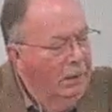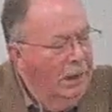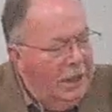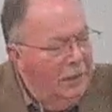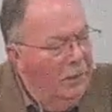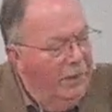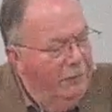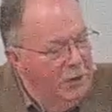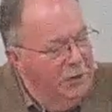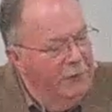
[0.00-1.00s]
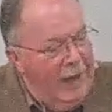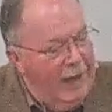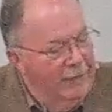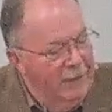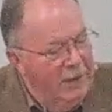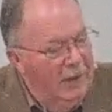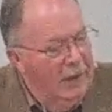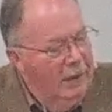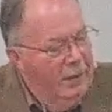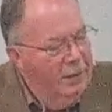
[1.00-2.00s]
Continuing verse 5,
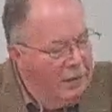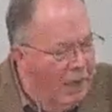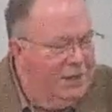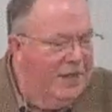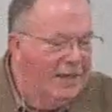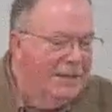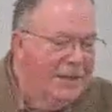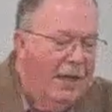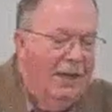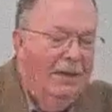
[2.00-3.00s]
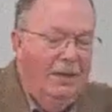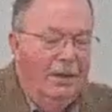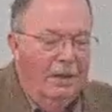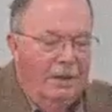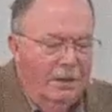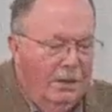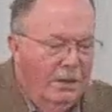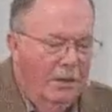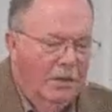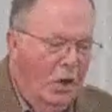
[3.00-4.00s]
the law says,
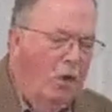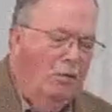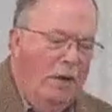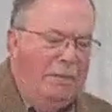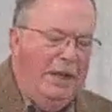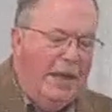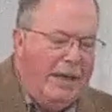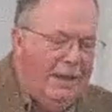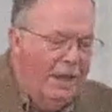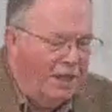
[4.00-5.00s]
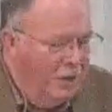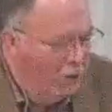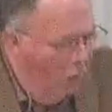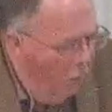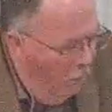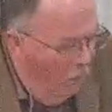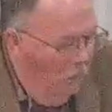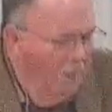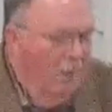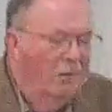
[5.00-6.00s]
Stone women like this,
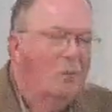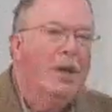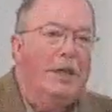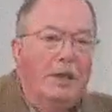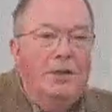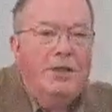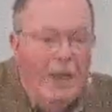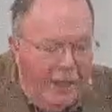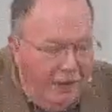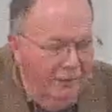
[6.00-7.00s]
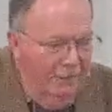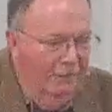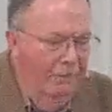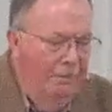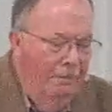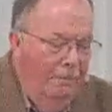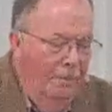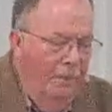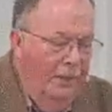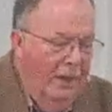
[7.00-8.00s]
so what do you say?
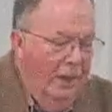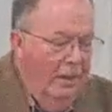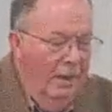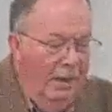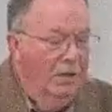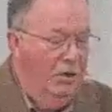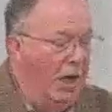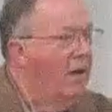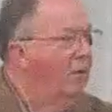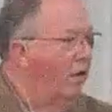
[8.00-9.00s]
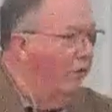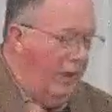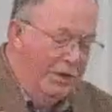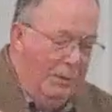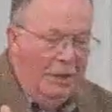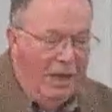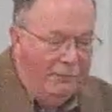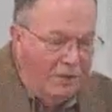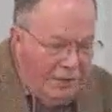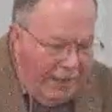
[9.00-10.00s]
And John reveals the
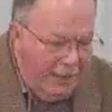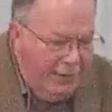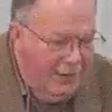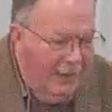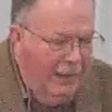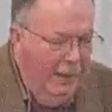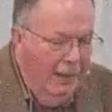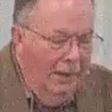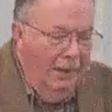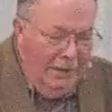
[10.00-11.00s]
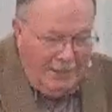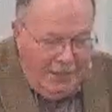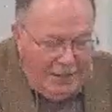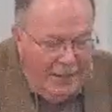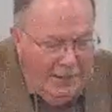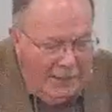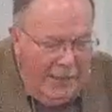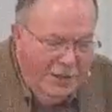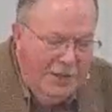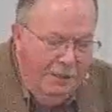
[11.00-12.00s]
plot, verse 6. This they said to
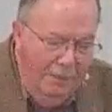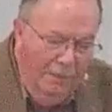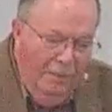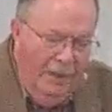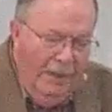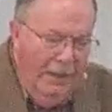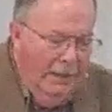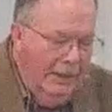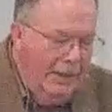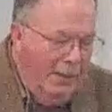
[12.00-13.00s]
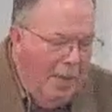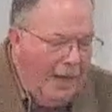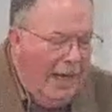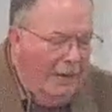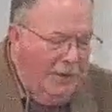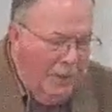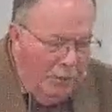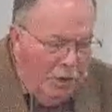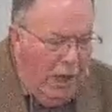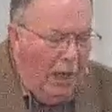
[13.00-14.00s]
test him, that they might have
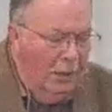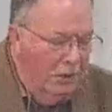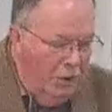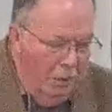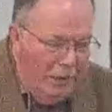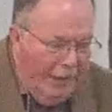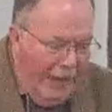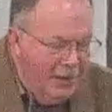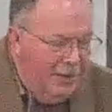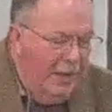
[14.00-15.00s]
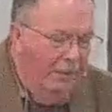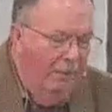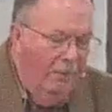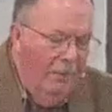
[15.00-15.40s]
some charge to bring against him.